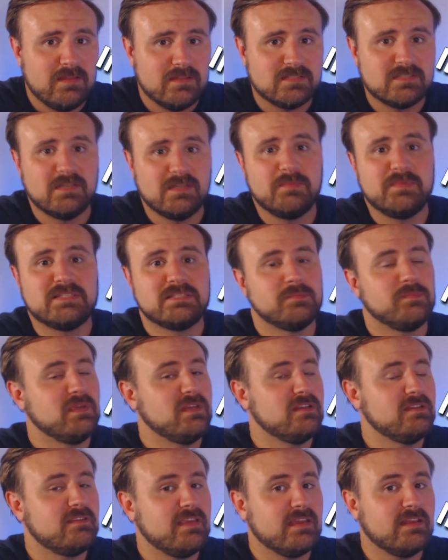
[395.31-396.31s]
There's going to be some
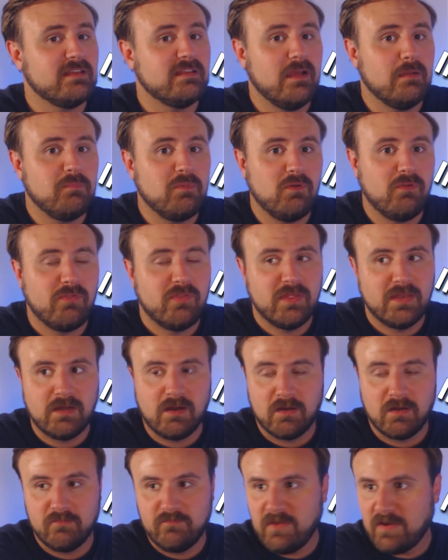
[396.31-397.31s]
units he can double that
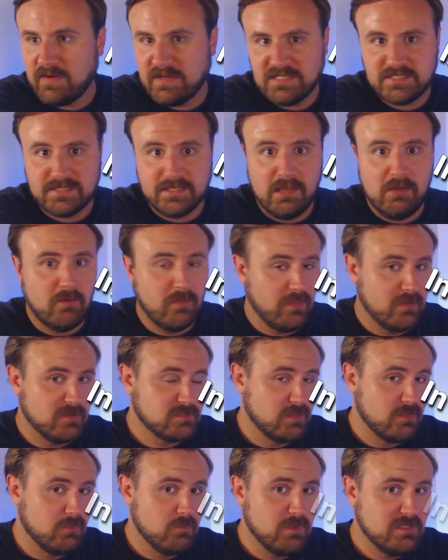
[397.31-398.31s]
are very slow, and
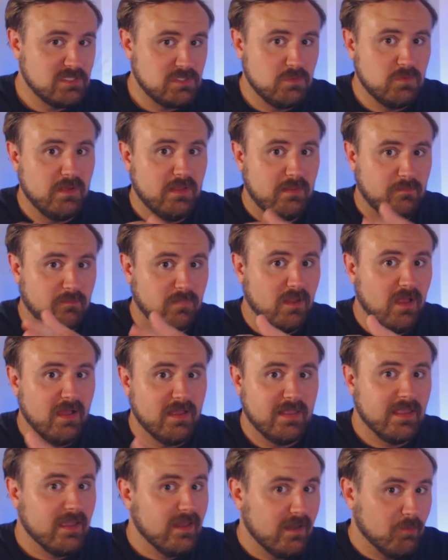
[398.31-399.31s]
those are the ones you want him
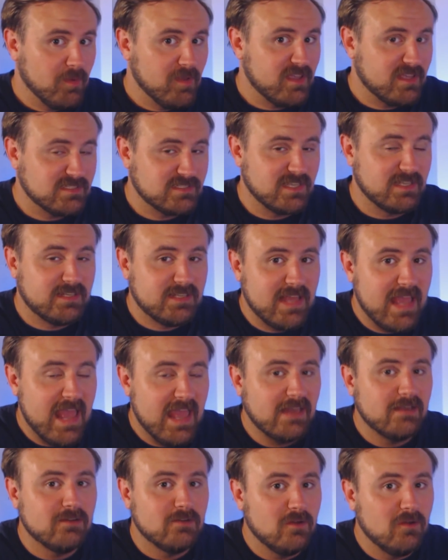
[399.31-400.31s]
blocking anyway, because they
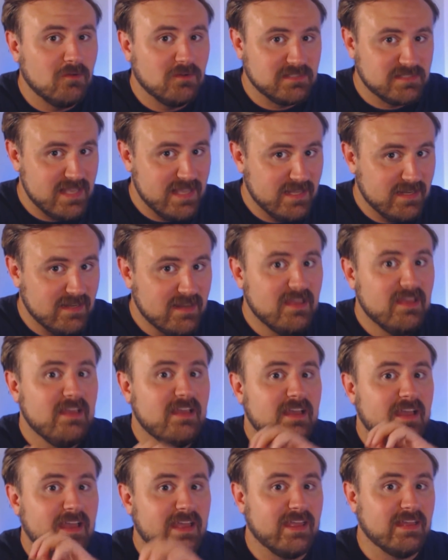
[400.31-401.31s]
tend to always hit
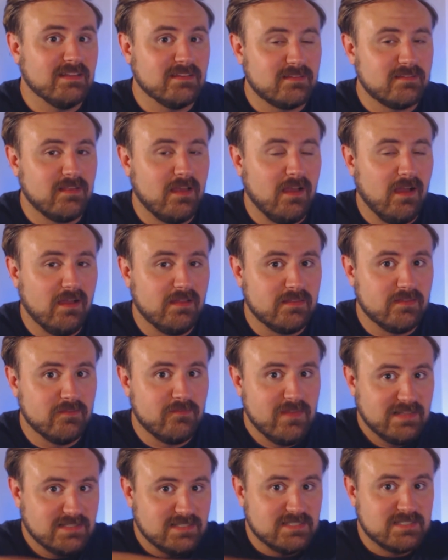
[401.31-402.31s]
against
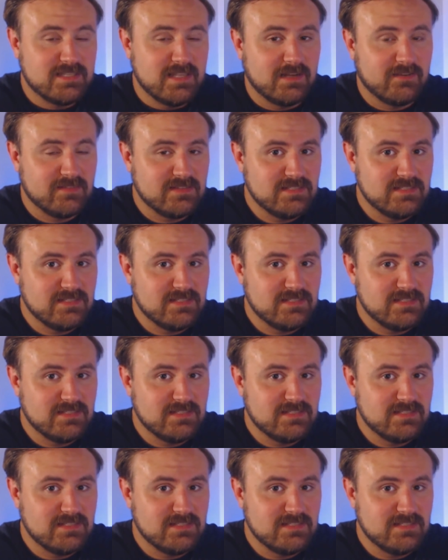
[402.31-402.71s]
defense instead of